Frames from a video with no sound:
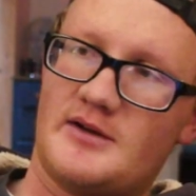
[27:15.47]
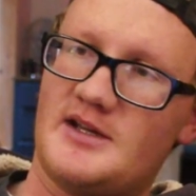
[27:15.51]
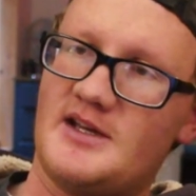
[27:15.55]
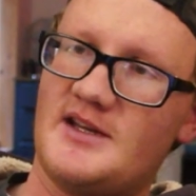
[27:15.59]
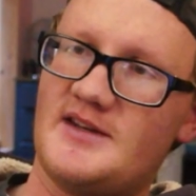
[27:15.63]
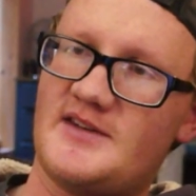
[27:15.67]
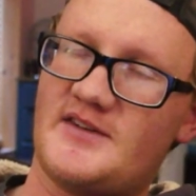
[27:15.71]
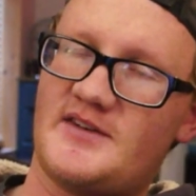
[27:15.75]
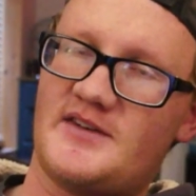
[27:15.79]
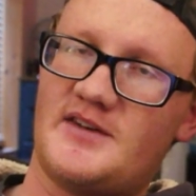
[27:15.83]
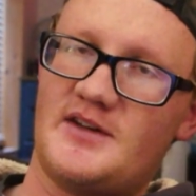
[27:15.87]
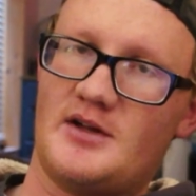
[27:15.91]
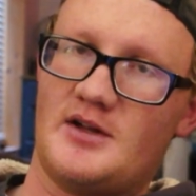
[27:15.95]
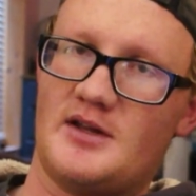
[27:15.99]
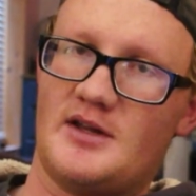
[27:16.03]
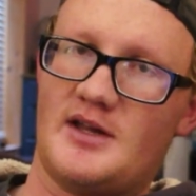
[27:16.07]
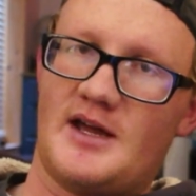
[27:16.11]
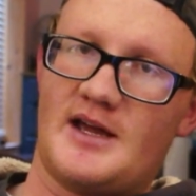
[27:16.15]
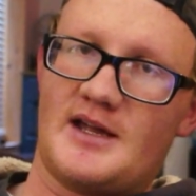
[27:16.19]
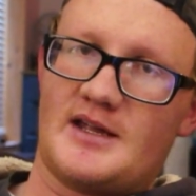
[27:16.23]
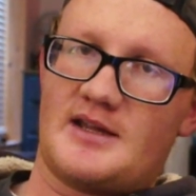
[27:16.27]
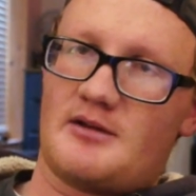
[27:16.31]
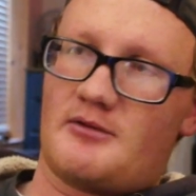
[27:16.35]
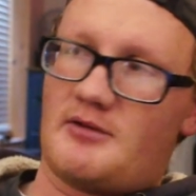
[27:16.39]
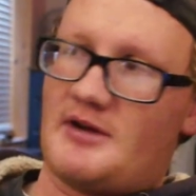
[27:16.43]
it's still
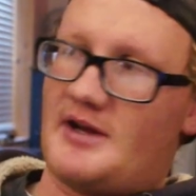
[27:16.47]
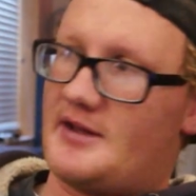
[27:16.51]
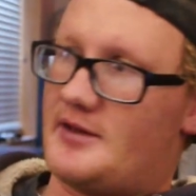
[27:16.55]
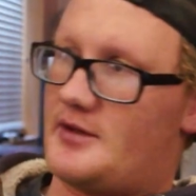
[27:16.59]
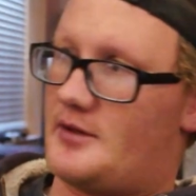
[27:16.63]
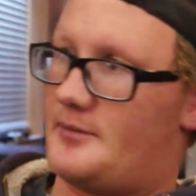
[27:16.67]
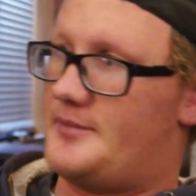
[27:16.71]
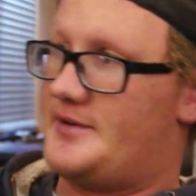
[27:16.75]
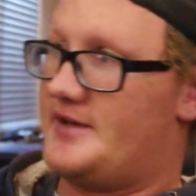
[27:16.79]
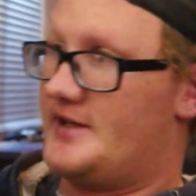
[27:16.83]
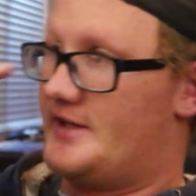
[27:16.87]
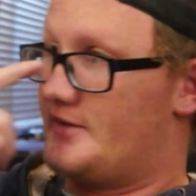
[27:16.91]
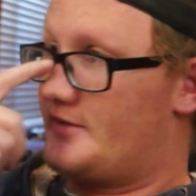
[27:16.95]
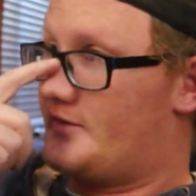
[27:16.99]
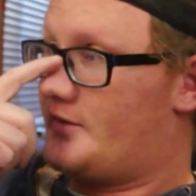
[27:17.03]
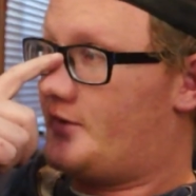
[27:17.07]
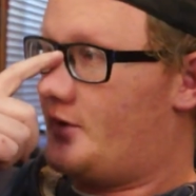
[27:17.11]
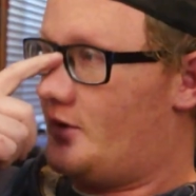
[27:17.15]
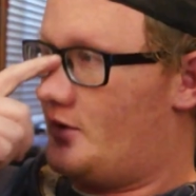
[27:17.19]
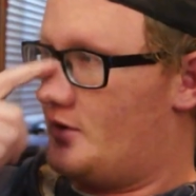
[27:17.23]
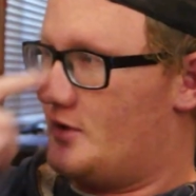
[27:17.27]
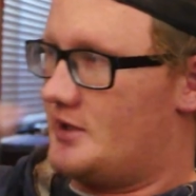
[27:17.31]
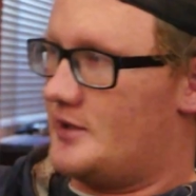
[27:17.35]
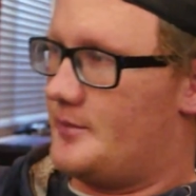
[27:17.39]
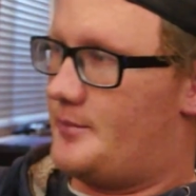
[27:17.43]
like a regular
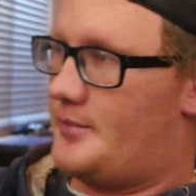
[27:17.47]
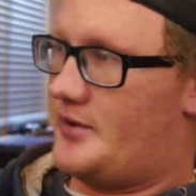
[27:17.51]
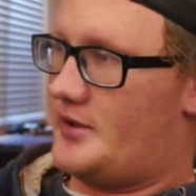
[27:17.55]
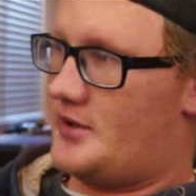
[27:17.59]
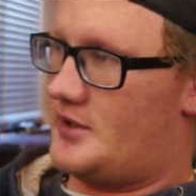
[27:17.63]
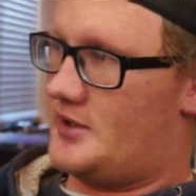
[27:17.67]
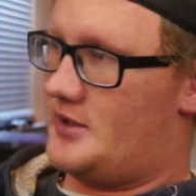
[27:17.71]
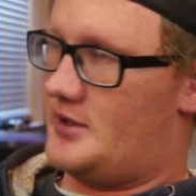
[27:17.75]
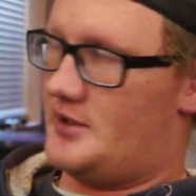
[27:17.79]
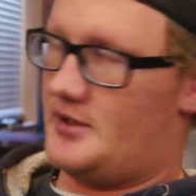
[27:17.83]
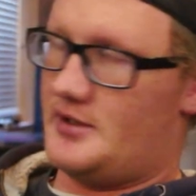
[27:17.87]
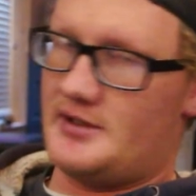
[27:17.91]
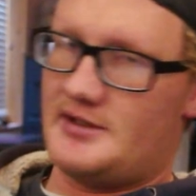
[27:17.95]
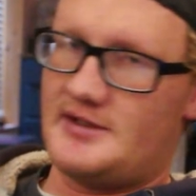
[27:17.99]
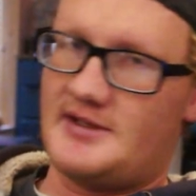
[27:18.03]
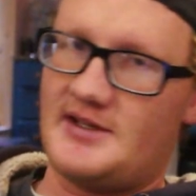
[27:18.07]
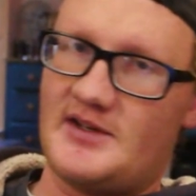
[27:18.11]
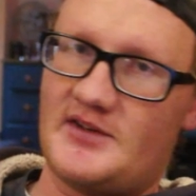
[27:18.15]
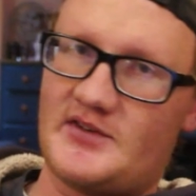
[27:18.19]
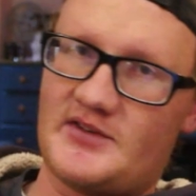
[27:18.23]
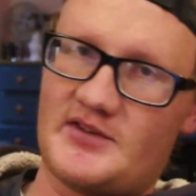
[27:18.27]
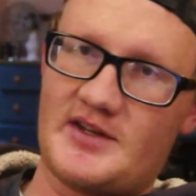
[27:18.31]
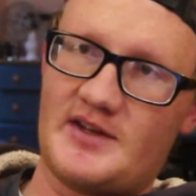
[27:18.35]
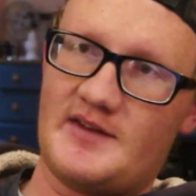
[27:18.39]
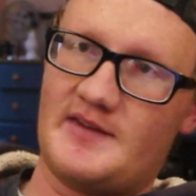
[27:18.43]
PS2. You put a
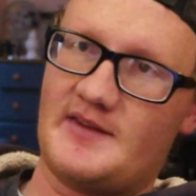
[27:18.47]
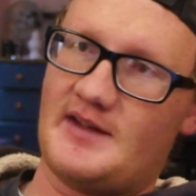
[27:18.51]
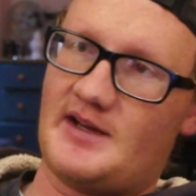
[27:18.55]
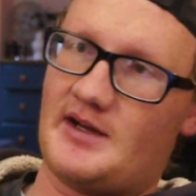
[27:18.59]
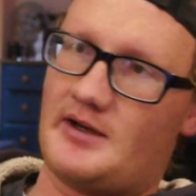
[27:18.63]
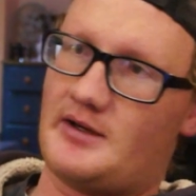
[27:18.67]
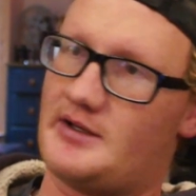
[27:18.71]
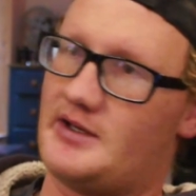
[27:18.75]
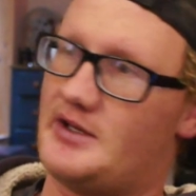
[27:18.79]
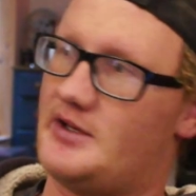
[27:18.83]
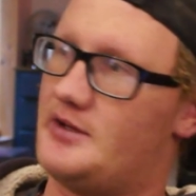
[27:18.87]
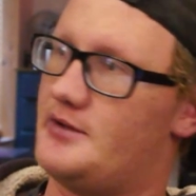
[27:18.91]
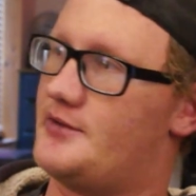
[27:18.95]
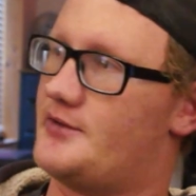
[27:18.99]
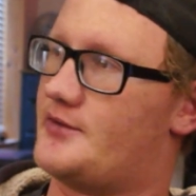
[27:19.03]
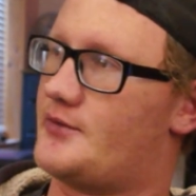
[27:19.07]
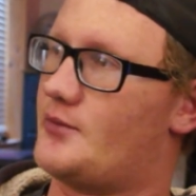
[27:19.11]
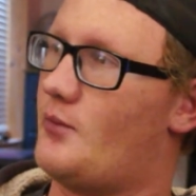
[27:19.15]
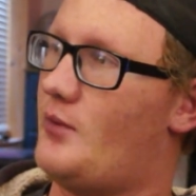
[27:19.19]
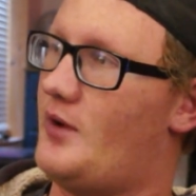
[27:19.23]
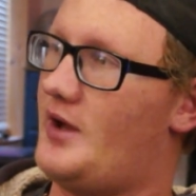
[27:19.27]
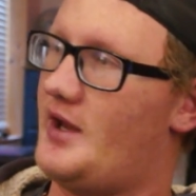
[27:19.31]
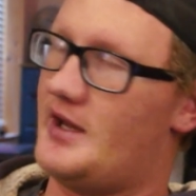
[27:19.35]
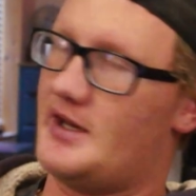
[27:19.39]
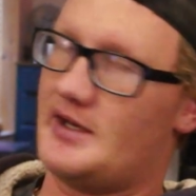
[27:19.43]
disc in there and you
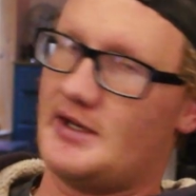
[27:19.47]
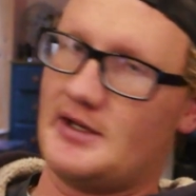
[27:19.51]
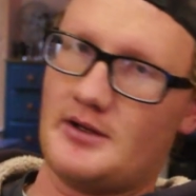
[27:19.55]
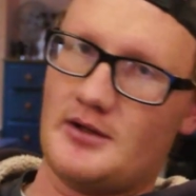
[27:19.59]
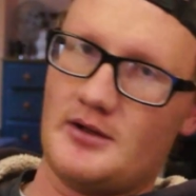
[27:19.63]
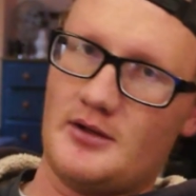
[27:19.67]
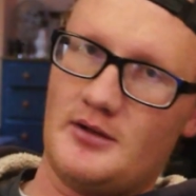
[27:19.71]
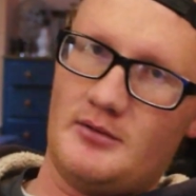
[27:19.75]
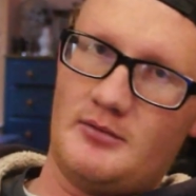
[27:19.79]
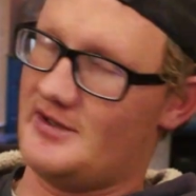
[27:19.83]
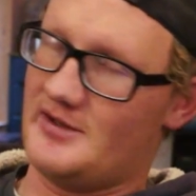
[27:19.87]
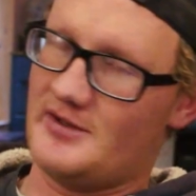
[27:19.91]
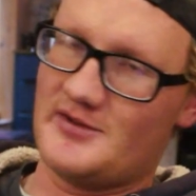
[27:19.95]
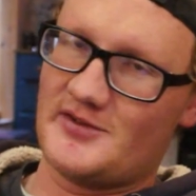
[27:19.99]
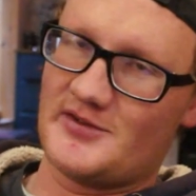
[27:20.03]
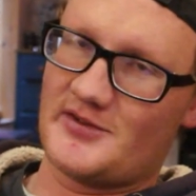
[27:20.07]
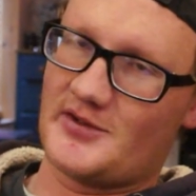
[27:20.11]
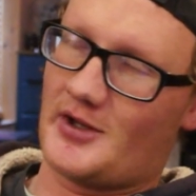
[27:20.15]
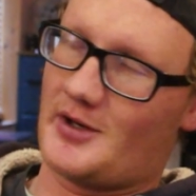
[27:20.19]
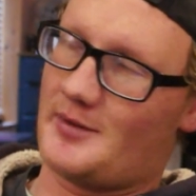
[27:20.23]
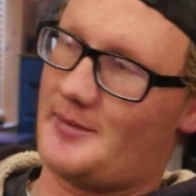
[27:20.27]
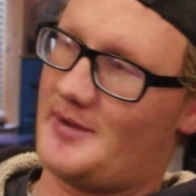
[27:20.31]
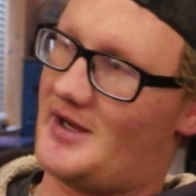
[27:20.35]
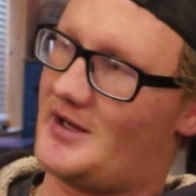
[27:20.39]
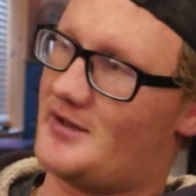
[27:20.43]
just wait. I'll just
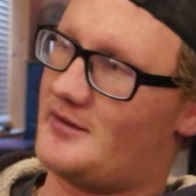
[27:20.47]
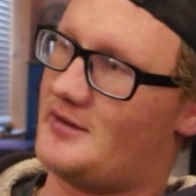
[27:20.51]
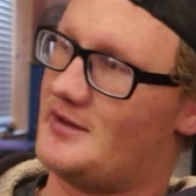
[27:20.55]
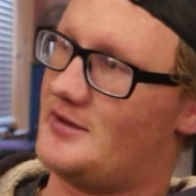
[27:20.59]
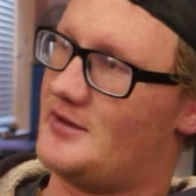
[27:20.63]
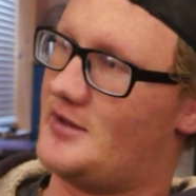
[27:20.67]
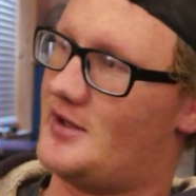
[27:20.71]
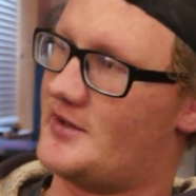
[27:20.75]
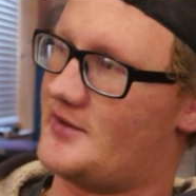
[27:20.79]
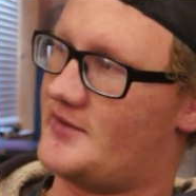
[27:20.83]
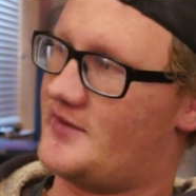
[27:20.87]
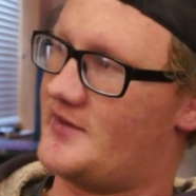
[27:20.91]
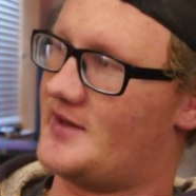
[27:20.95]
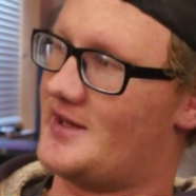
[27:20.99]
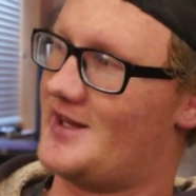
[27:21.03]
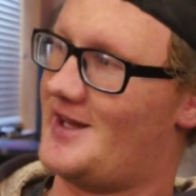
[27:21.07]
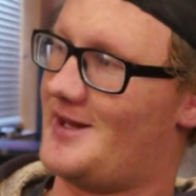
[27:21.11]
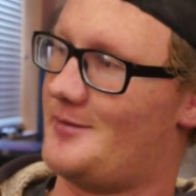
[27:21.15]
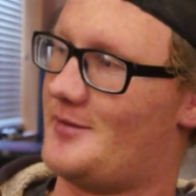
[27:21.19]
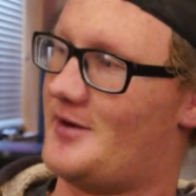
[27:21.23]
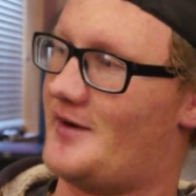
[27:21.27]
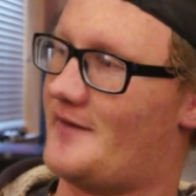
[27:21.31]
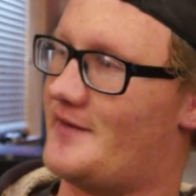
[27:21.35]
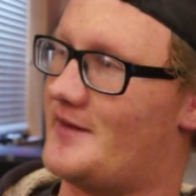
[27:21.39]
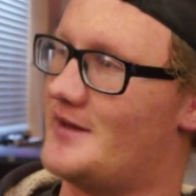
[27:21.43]
automatically launch the
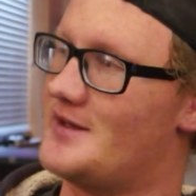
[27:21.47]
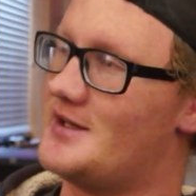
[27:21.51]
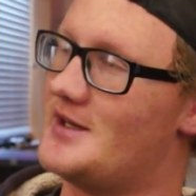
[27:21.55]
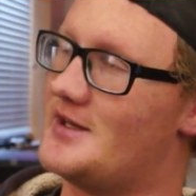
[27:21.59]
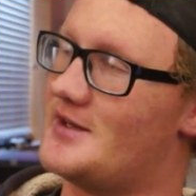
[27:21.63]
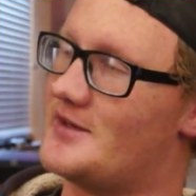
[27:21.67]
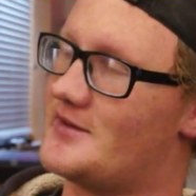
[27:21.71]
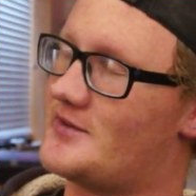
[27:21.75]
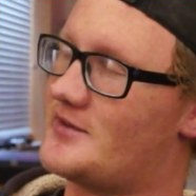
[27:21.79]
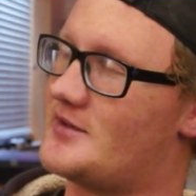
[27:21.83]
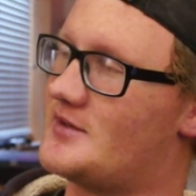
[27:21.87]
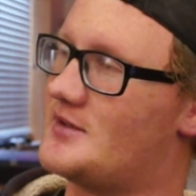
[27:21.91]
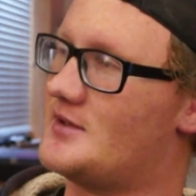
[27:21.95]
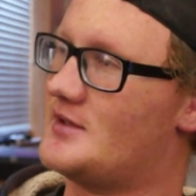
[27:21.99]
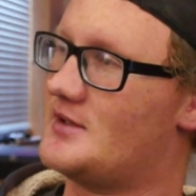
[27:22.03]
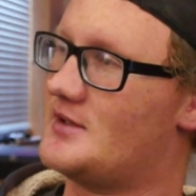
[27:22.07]
game off the disc.